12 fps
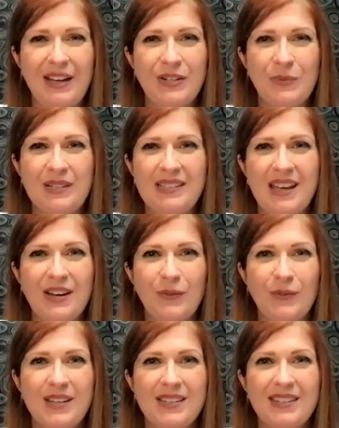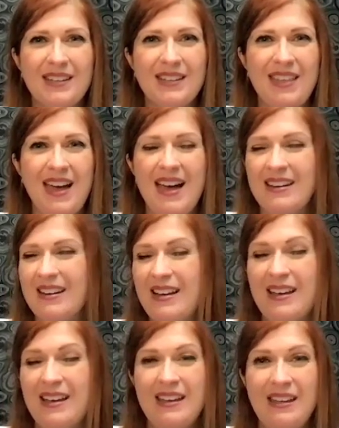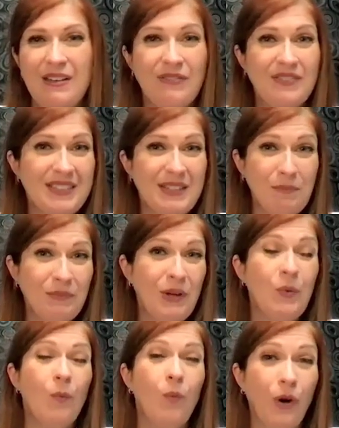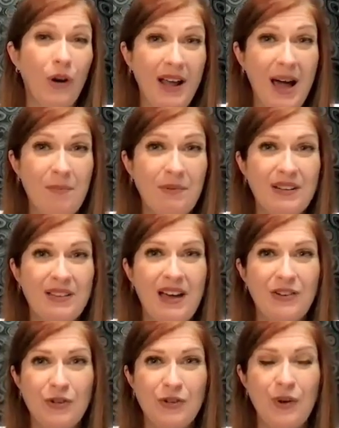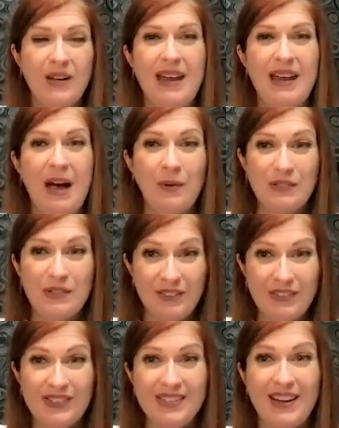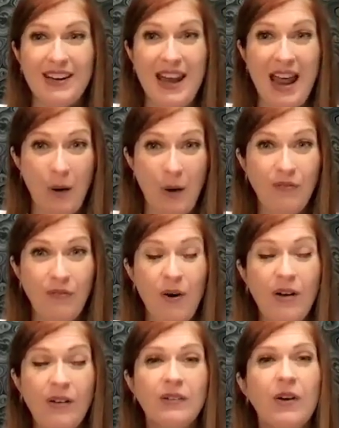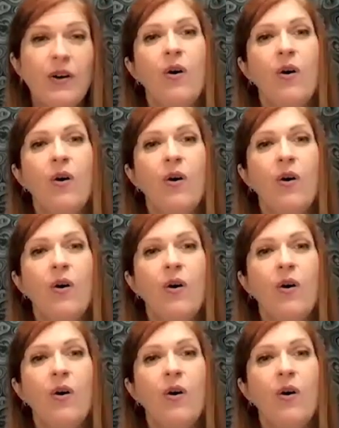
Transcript: And do we take a risk that if something were to happen to that joint, now it's all of a sudden our fault?